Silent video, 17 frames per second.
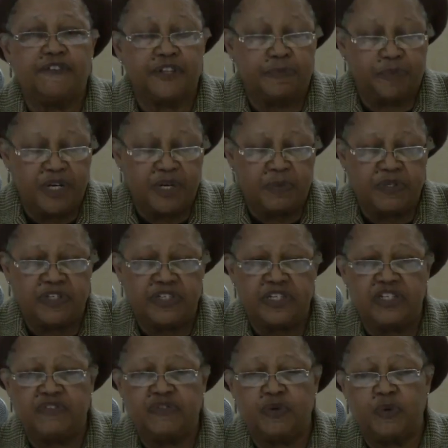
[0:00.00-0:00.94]
for the
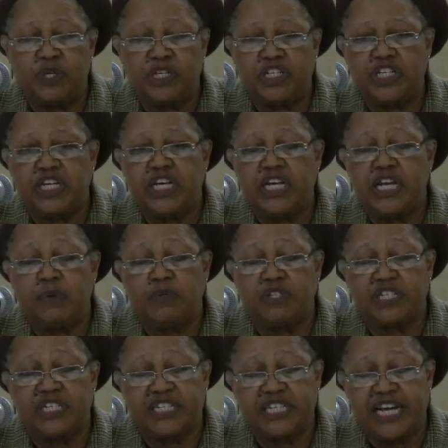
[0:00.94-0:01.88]
purposes for which it
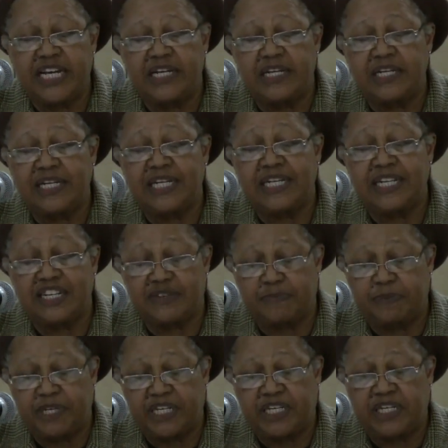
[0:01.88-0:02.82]
was intended in
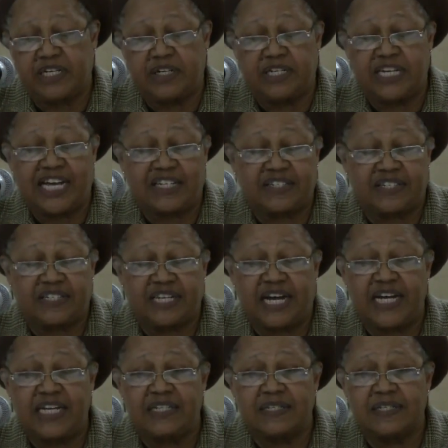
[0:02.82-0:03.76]
this particular
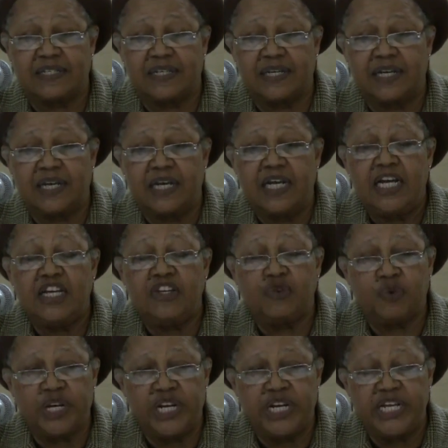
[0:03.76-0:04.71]
exercise
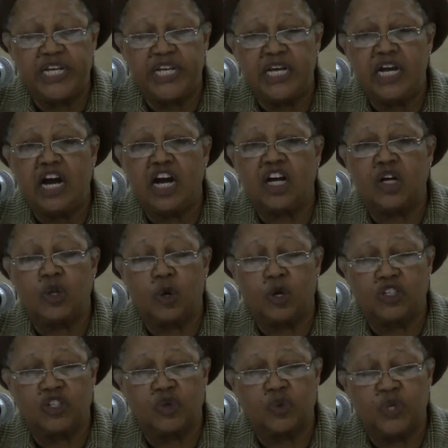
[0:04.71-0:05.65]
is really a
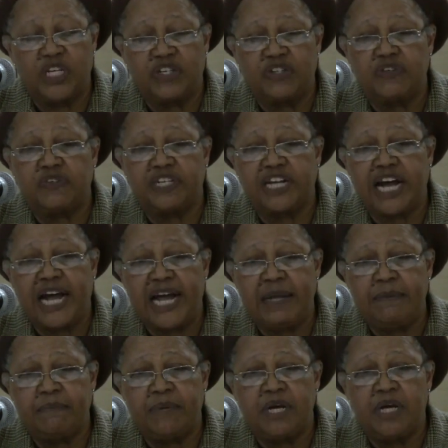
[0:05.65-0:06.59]
colossal waste of
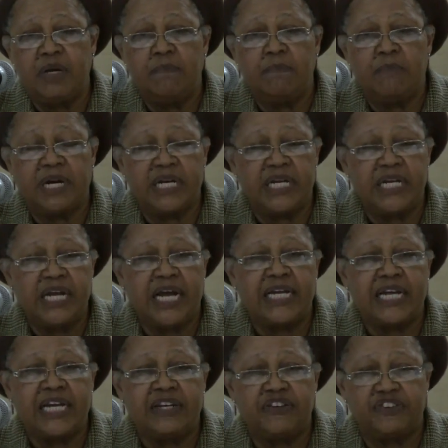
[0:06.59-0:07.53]
time, money,
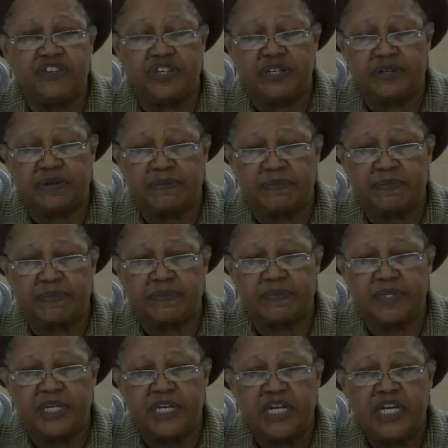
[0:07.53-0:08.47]
and energy.
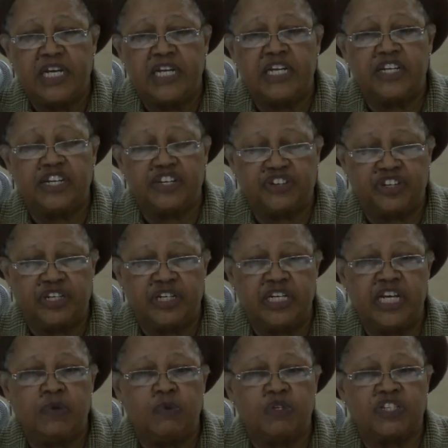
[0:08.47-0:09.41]
In
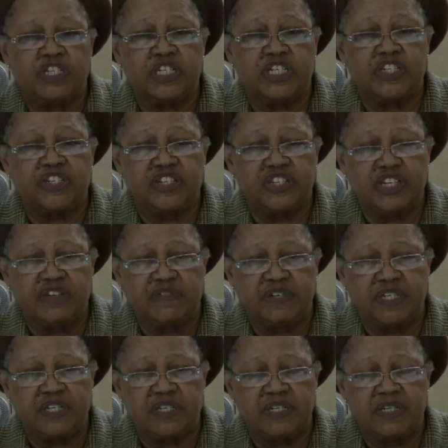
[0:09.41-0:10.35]
addition, it was a
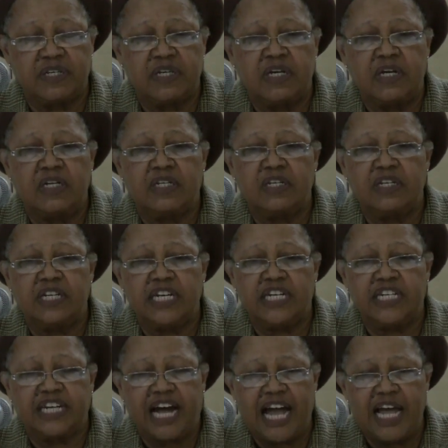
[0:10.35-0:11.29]
disservice to the
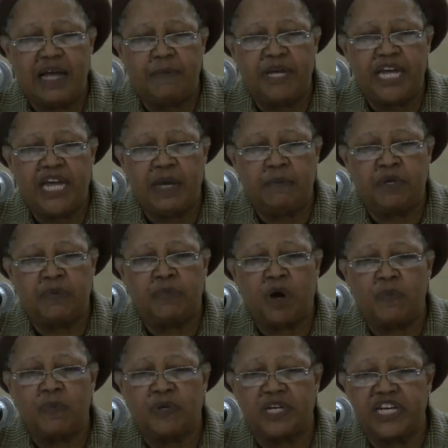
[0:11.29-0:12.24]
entire Bahamian
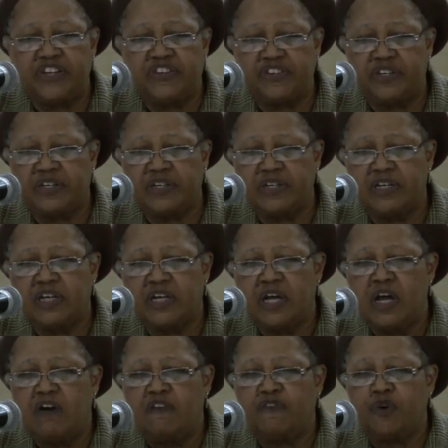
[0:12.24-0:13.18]
population.
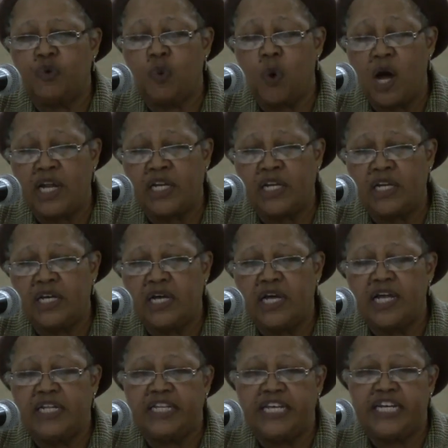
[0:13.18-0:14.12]
For
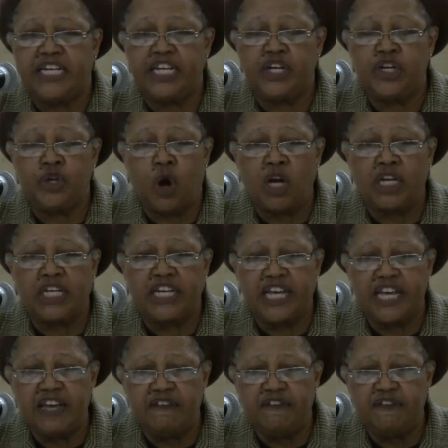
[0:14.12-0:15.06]
one, they did
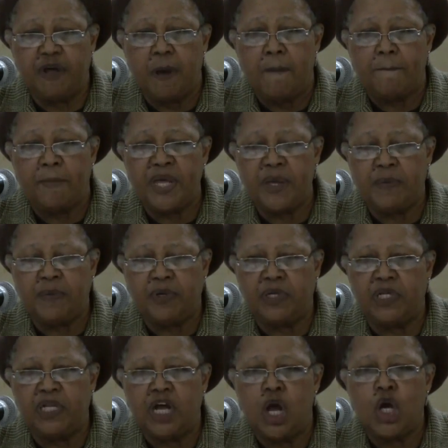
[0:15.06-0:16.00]
not give
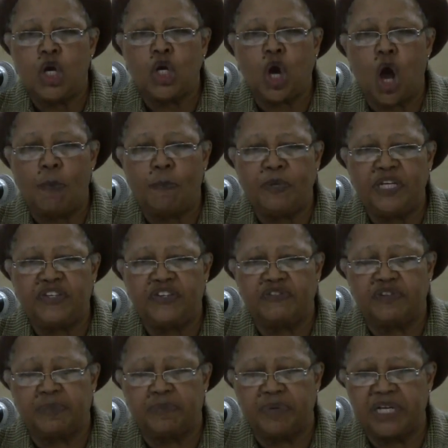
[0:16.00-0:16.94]
people copies
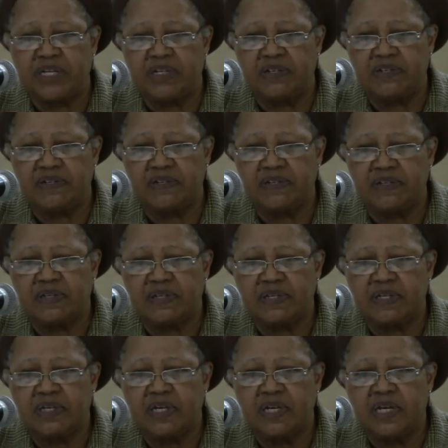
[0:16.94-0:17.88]
of the bills.
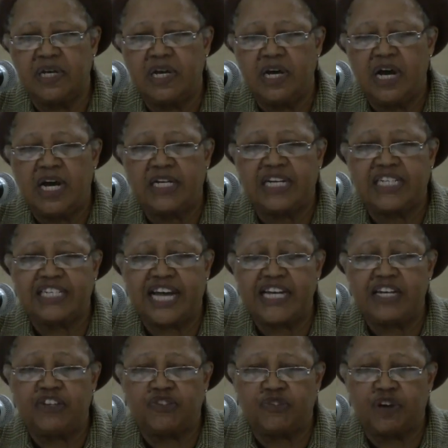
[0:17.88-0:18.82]
And as
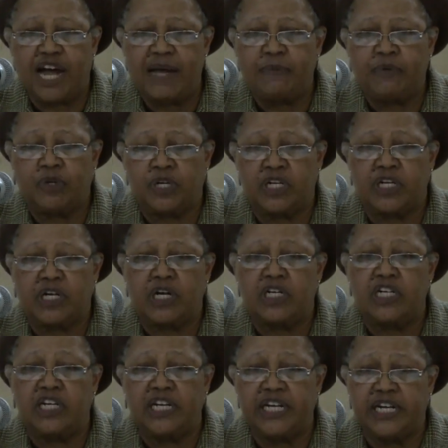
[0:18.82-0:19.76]
I described on an
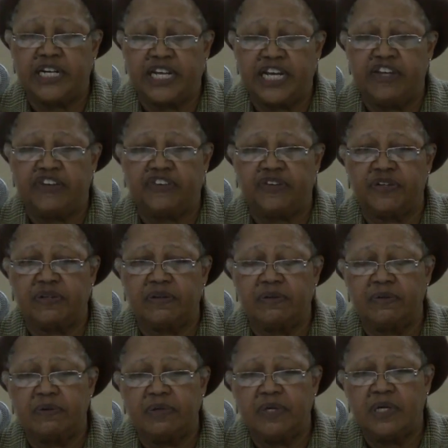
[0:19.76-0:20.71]
earlier
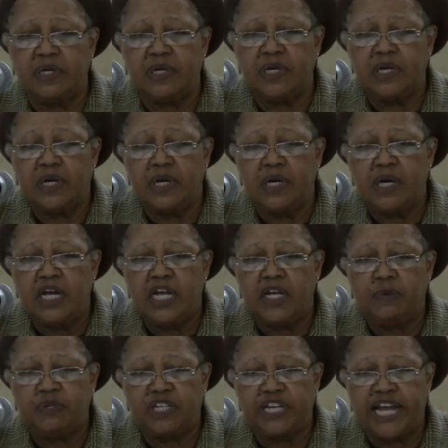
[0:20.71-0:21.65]
occasion,
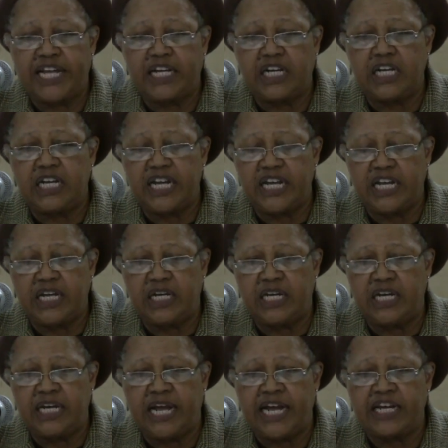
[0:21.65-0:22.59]
it was like
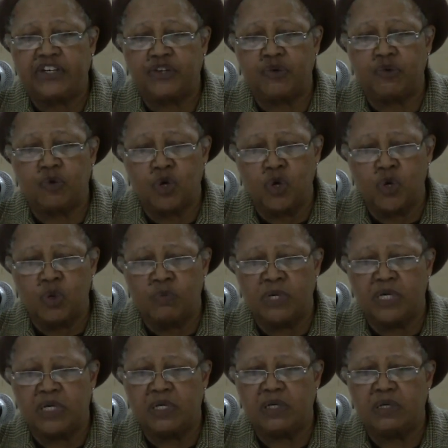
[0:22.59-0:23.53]
Caligula in ancient
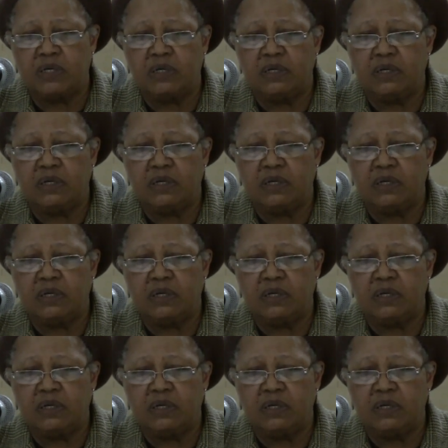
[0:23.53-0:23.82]
Rome,